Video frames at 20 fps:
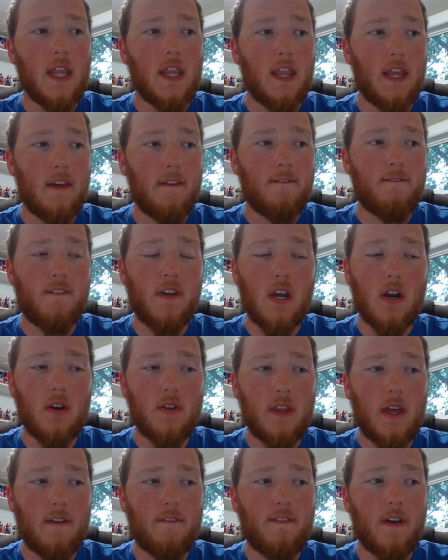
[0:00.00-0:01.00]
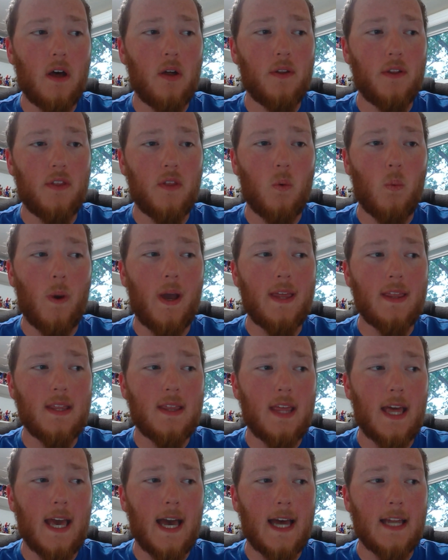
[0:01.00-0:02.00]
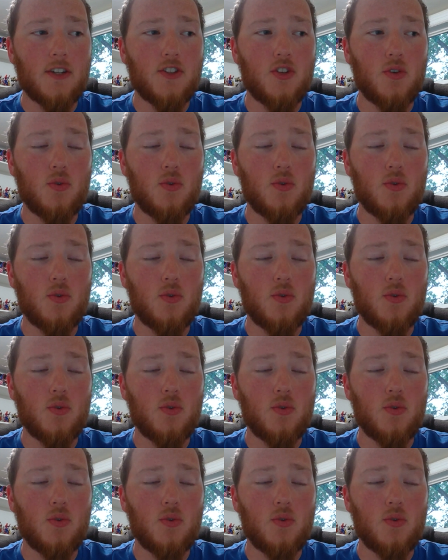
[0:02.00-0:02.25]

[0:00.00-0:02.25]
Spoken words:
the fear they felt, and the way that they had